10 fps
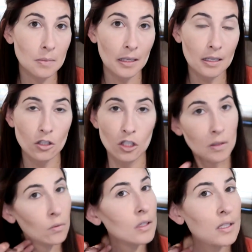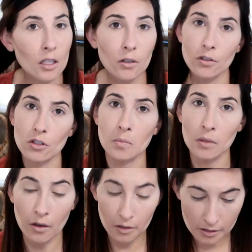space, just being really selfish, to
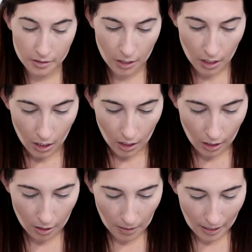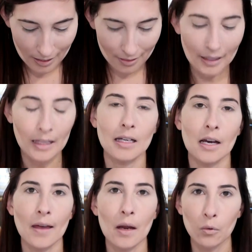be honest. I didn't like
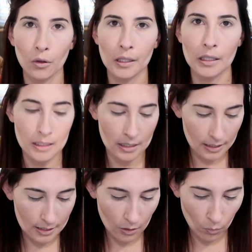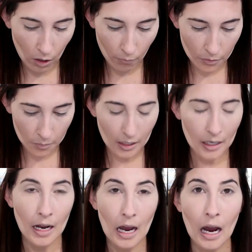that. That really didn't sit well with me,
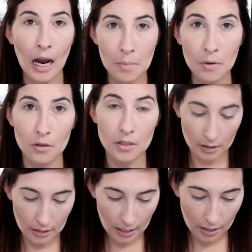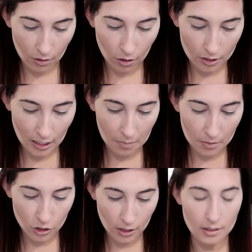and I personally had a hard time
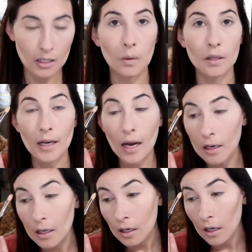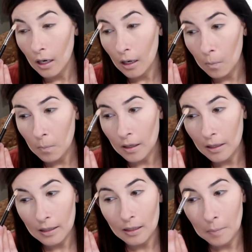adjusting with that. And
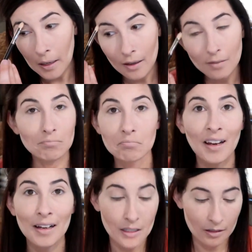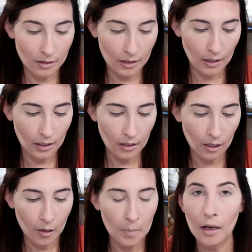again, Matt didn't. He
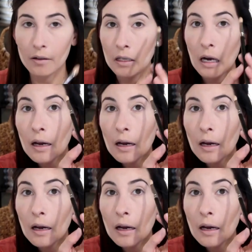automatically